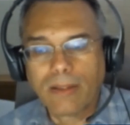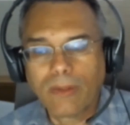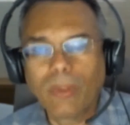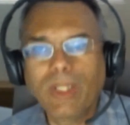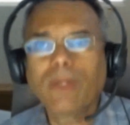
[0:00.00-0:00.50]

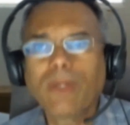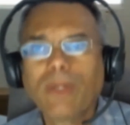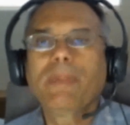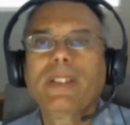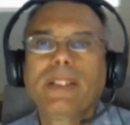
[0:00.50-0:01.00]
We all
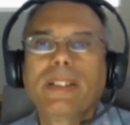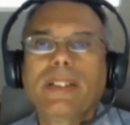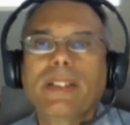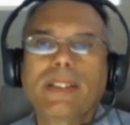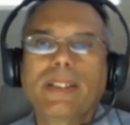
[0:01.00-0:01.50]
repeat
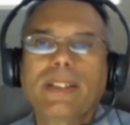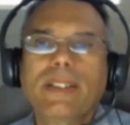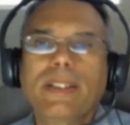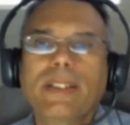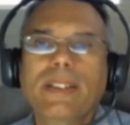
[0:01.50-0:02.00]

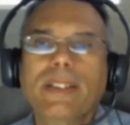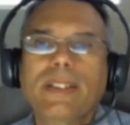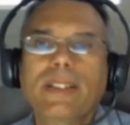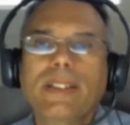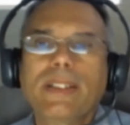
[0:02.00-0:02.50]
history
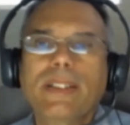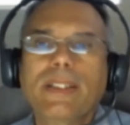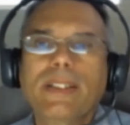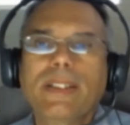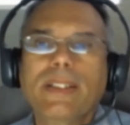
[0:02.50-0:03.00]

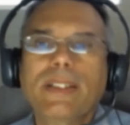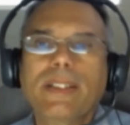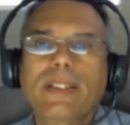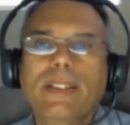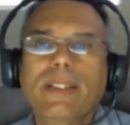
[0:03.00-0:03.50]
almost 10
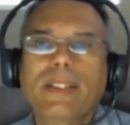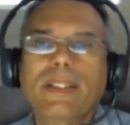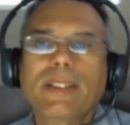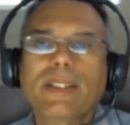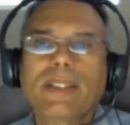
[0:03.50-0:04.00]
times a
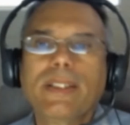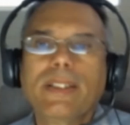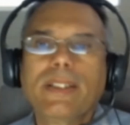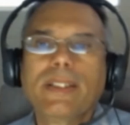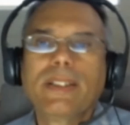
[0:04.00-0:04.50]
second from
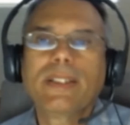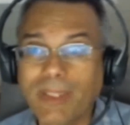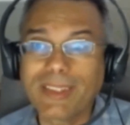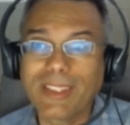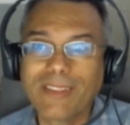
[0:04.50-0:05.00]
what I can see
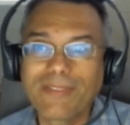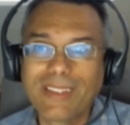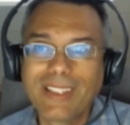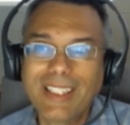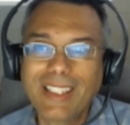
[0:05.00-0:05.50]
in
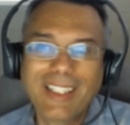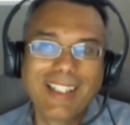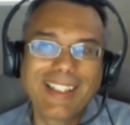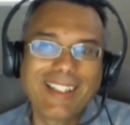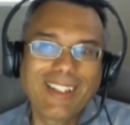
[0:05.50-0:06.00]
myself,
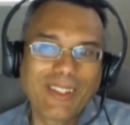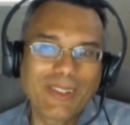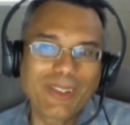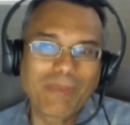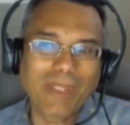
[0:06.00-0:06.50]

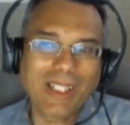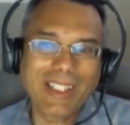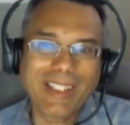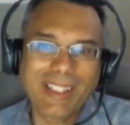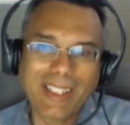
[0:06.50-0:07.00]
urged
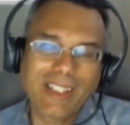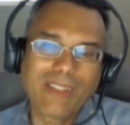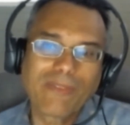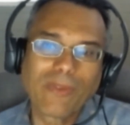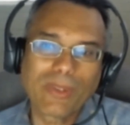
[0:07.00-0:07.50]
by
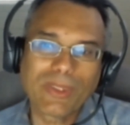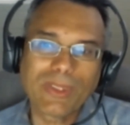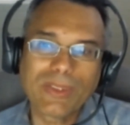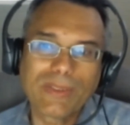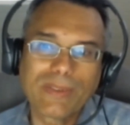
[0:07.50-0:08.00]
negative
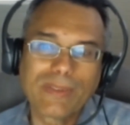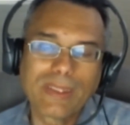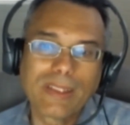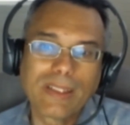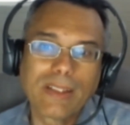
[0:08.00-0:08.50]
forces,
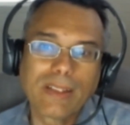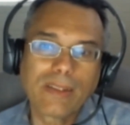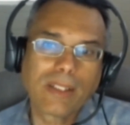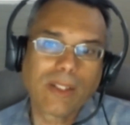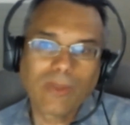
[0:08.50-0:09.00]

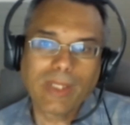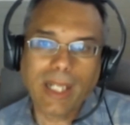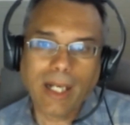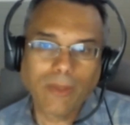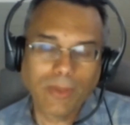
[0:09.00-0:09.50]
not
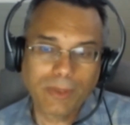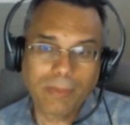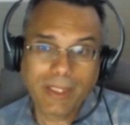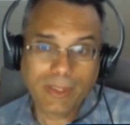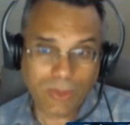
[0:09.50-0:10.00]
only ours,
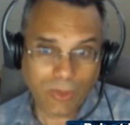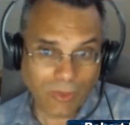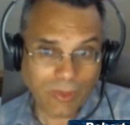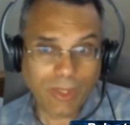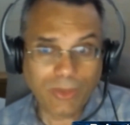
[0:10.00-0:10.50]
but
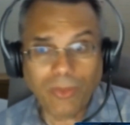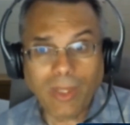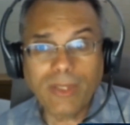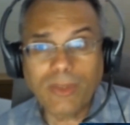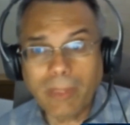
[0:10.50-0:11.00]
external, that are
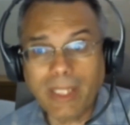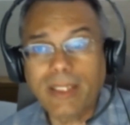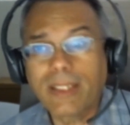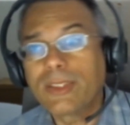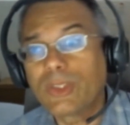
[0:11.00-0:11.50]
trying to
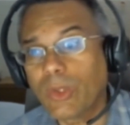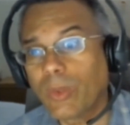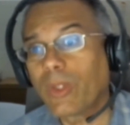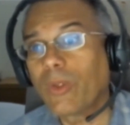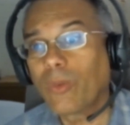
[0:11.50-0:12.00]
make a
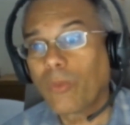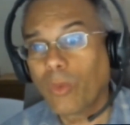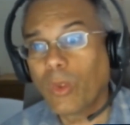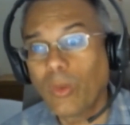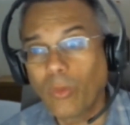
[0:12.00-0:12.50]
historical
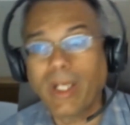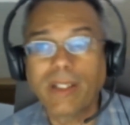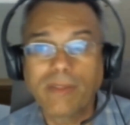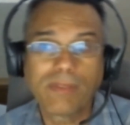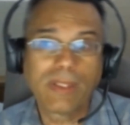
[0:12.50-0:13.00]
rogue
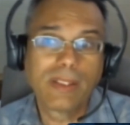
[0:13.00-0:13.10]
wave,